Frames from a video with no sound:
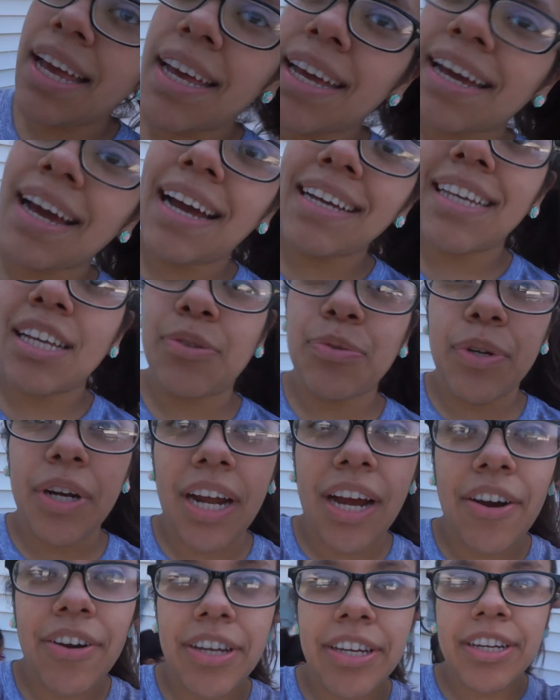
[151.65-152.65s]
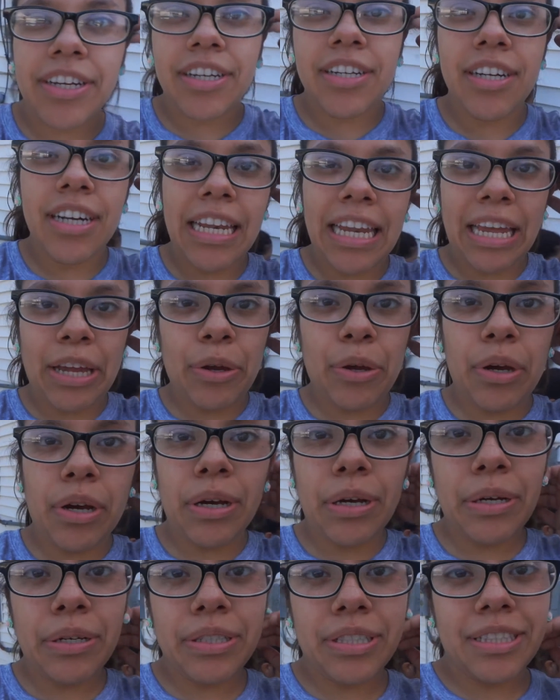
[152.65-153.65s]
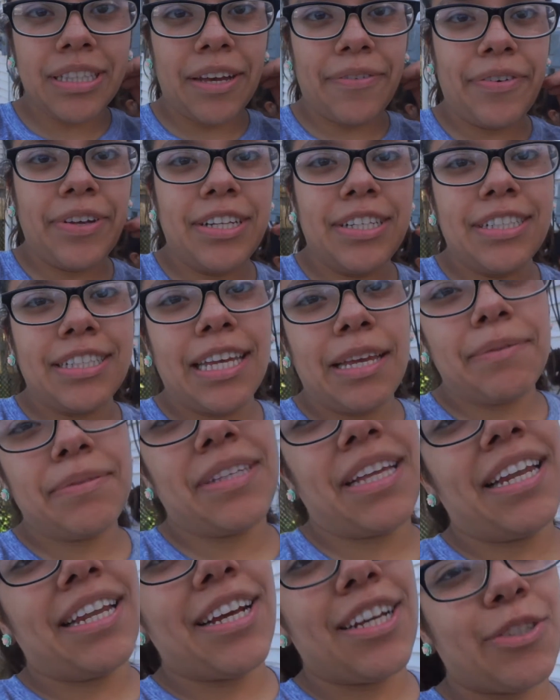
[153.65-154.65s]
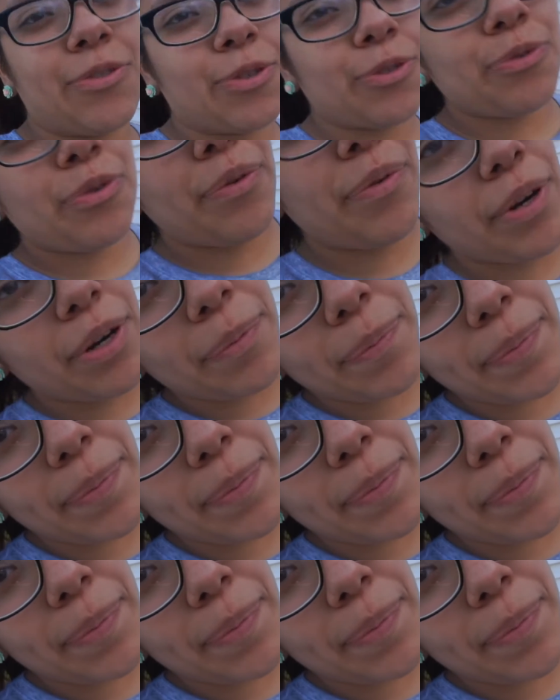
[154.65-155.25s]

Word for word: Guys, as we're out here, like Stefan keeps telling us what do we want to